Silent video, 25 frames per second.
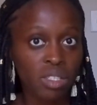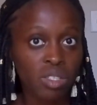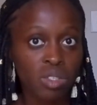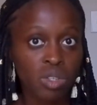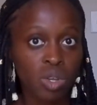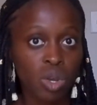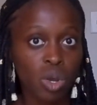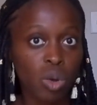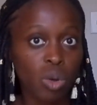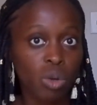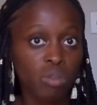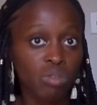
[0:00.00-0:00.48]

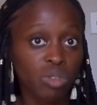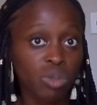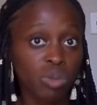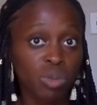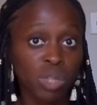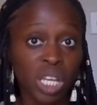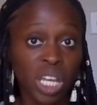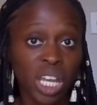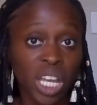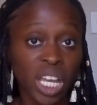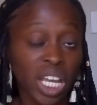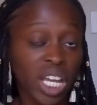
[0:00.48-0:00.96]
So if you
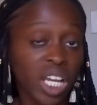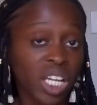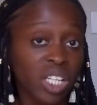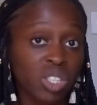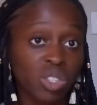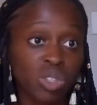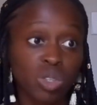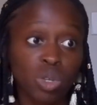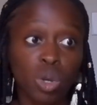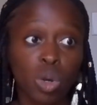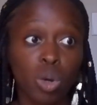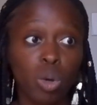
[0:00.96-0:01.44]

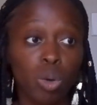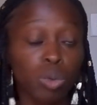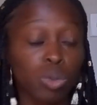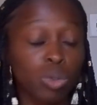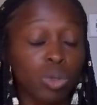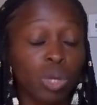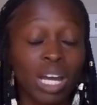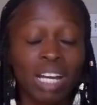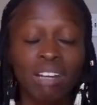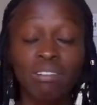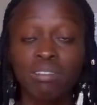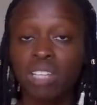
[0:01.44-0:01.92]
can, you know, you
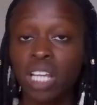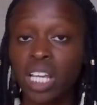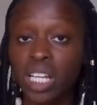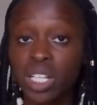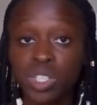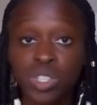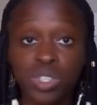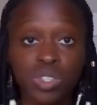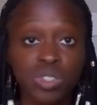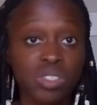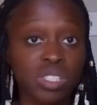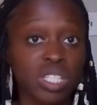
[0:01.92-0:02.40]
have
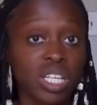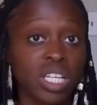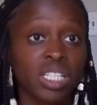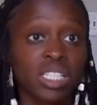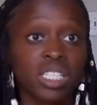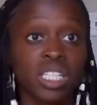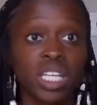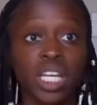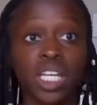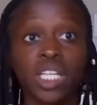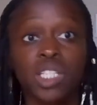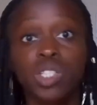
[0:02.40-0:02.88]
lectures
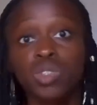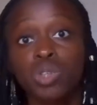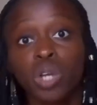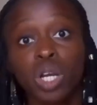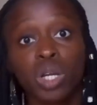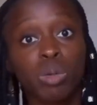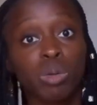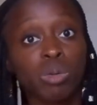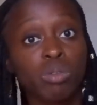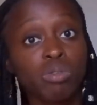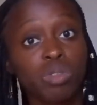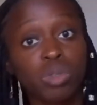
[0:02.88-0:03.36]
that day,
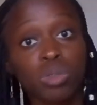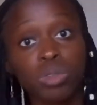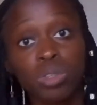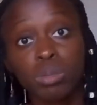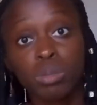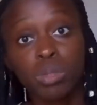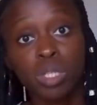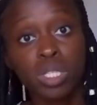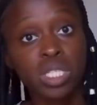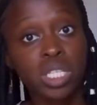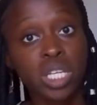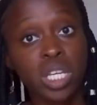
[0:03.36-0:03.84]
try to review
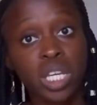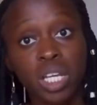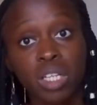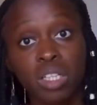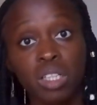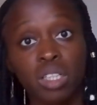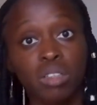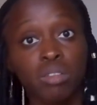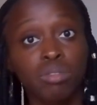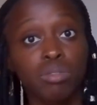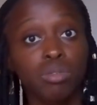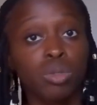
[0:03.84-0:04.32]
them the day
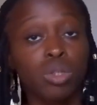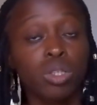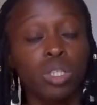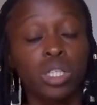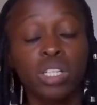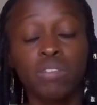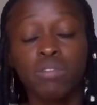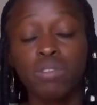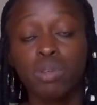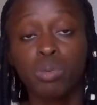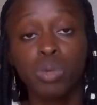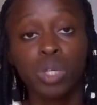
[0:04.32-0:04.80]
of, or
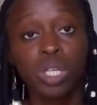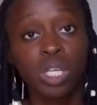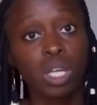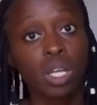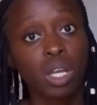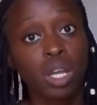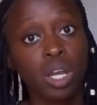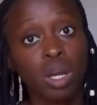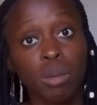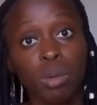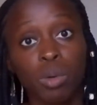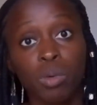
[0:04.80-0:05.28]
if the
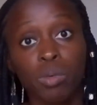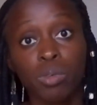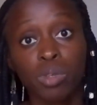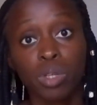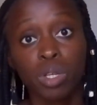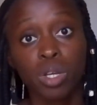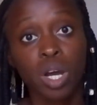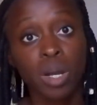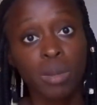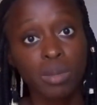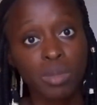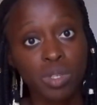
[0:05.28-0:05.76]
weekend come,
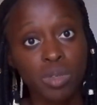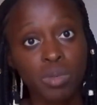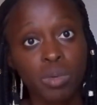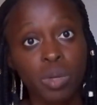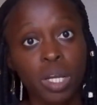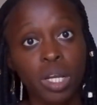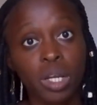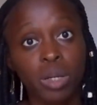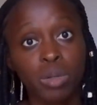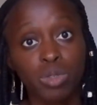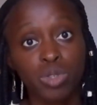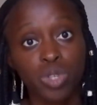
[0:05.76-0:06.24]
comes
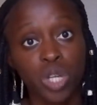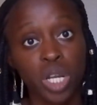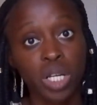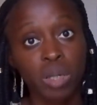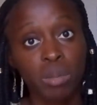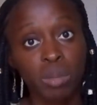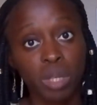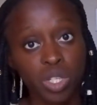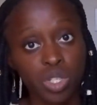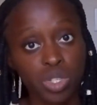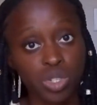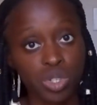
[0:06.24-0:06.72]
around, try
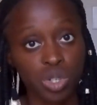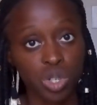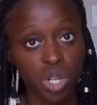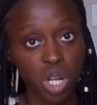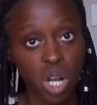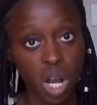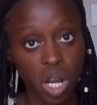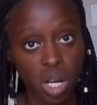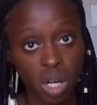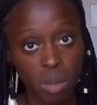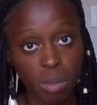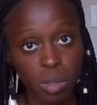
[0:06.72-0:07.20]
to make sure you're
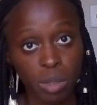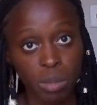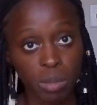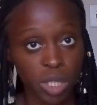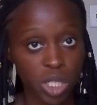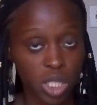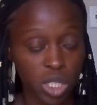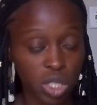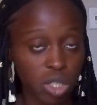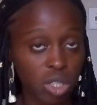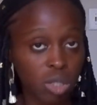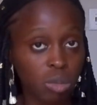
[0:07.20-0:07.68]
caught up on
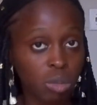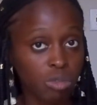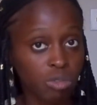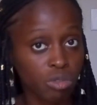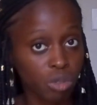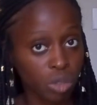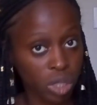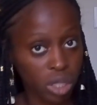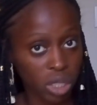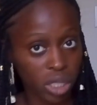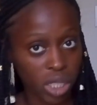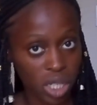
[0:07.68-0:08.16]
material
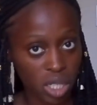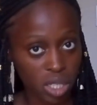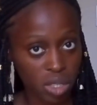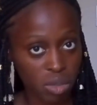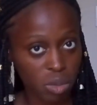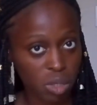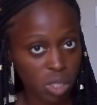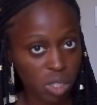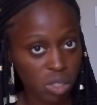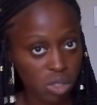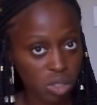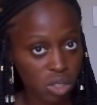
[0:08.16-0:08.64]
before the
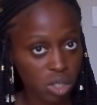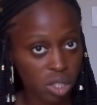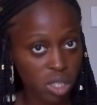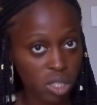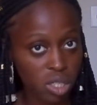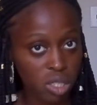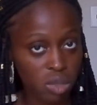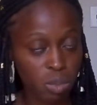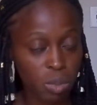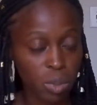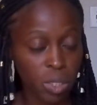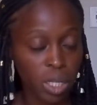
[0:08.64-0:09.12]
next week
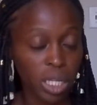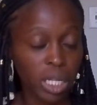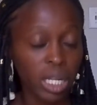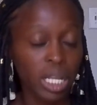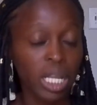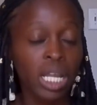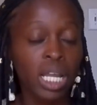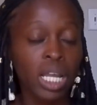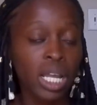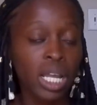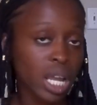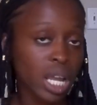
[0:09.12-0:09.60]
starts. But
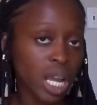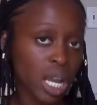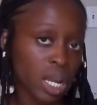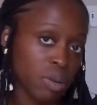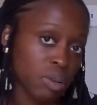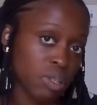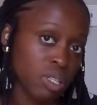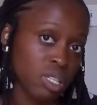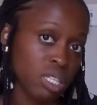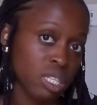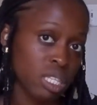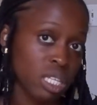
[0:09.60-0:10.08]
I
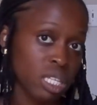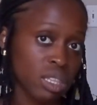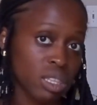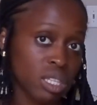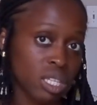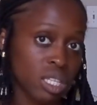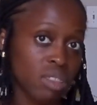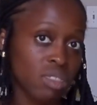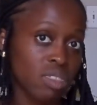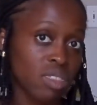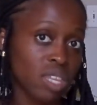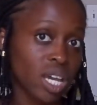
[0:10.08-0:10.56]
really think
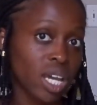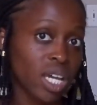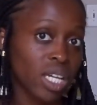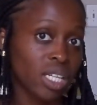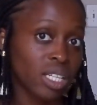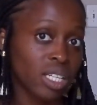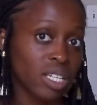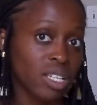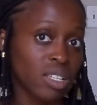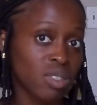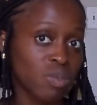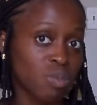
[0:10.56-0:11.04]
that
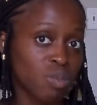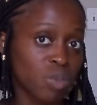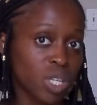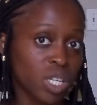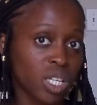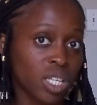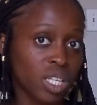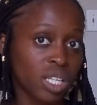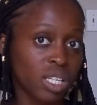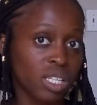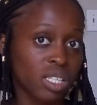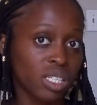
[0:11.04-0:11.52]
that has
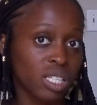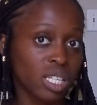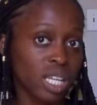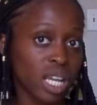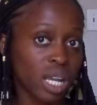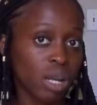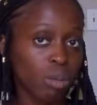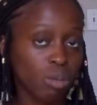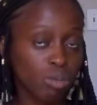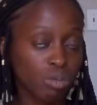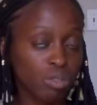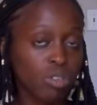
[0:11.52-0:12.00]
been
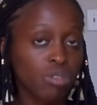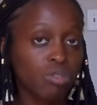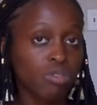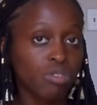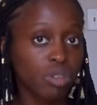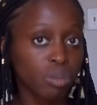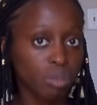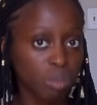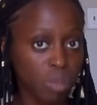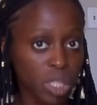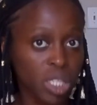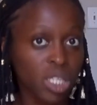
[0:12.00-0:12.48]
helpful
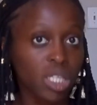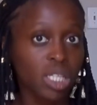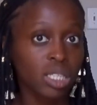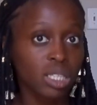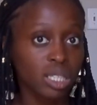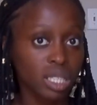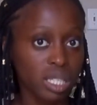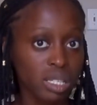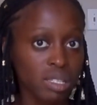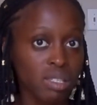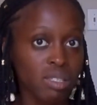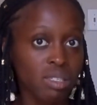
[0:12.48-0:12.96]
for me, at
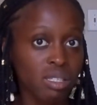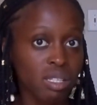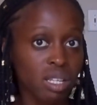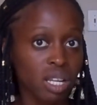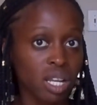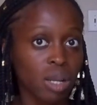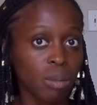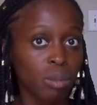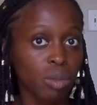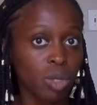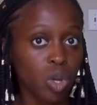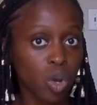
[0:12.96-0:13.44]
least
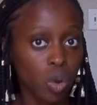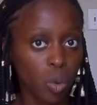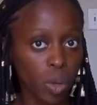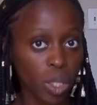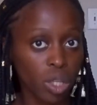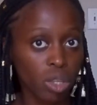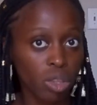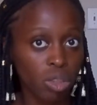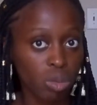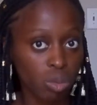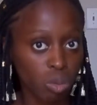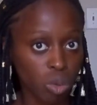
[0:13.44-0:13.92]
um,
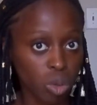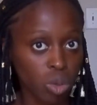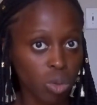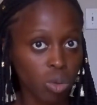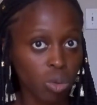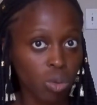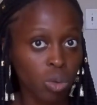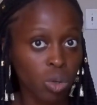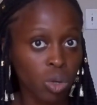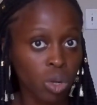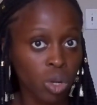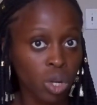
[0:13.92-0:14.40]
going
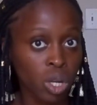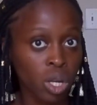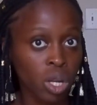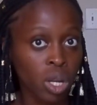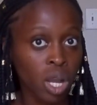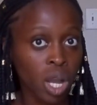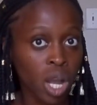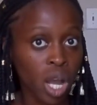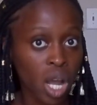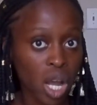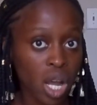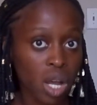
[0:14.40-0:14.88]
through
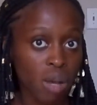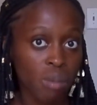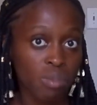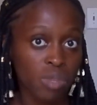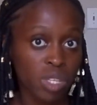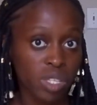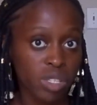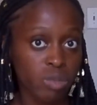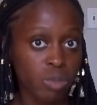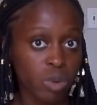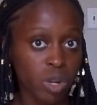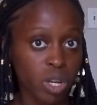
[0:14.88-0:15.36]
um,
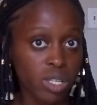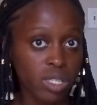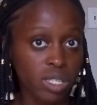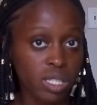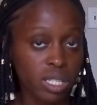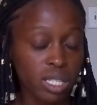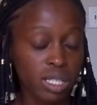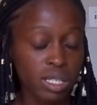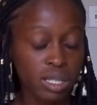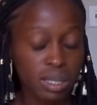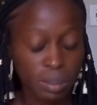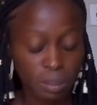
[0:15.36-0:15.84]
this
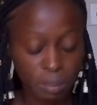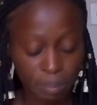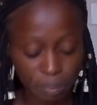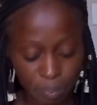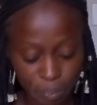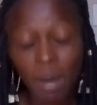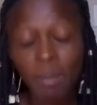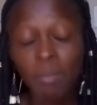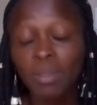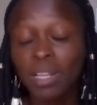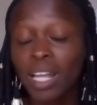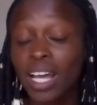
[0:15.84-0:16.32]
process.
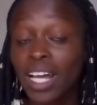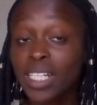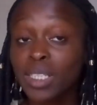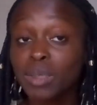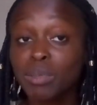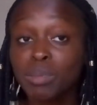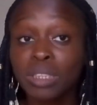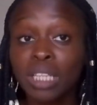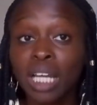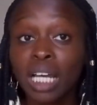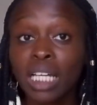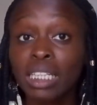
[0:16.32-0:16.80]
Um,
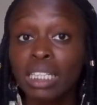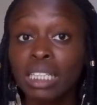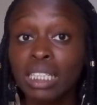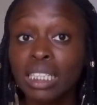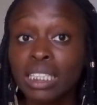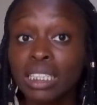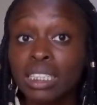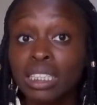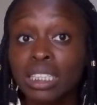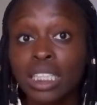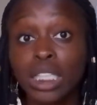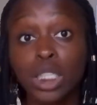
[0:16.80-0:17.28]
last but not
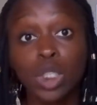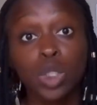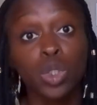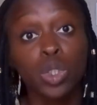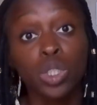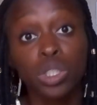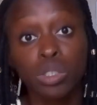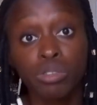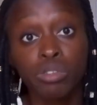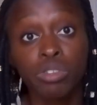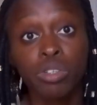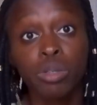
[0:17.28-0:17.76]
least,
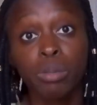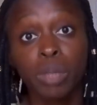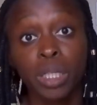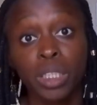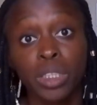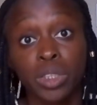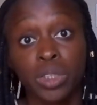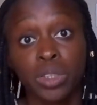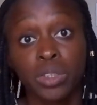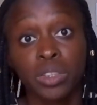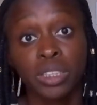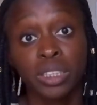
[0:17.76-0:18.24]
look for
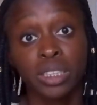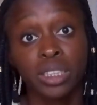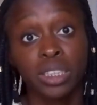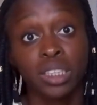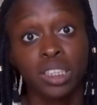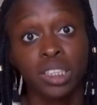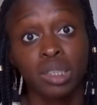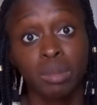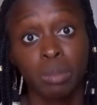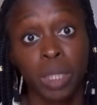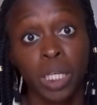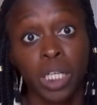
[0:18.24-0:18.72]
mentors that
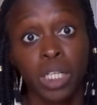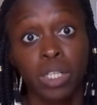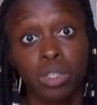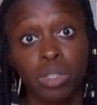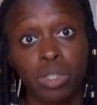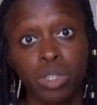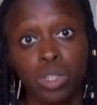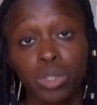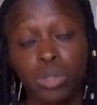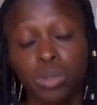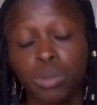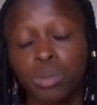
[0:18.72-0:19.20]

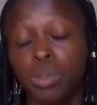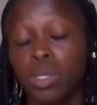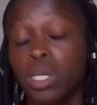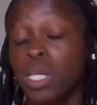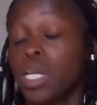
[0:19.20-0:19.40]
inspire you.